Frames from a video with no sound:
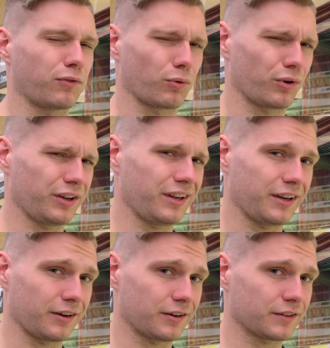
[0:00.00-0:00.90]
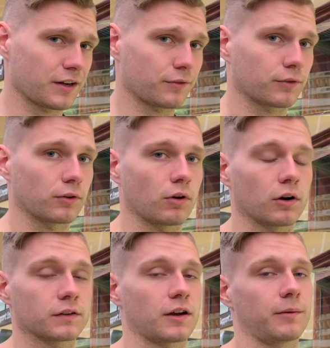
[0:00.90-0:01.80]
40 years now, for a
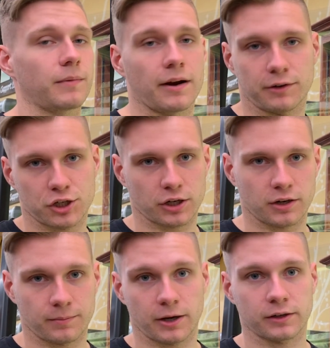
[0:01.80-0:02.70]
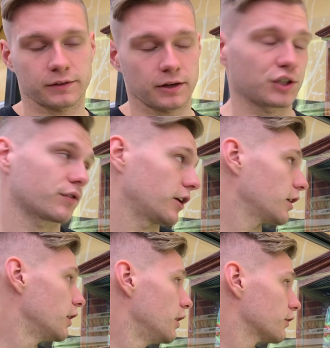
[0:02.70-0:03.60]
long time. Every chicken in America is cage free.
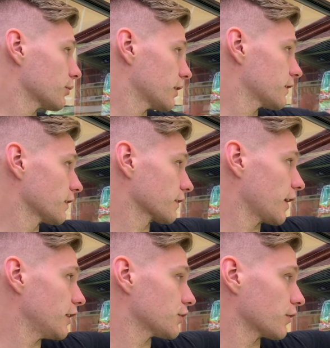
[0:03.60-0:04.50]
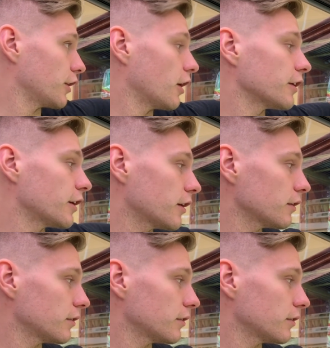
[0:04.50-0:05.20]
So when it says cage free on here,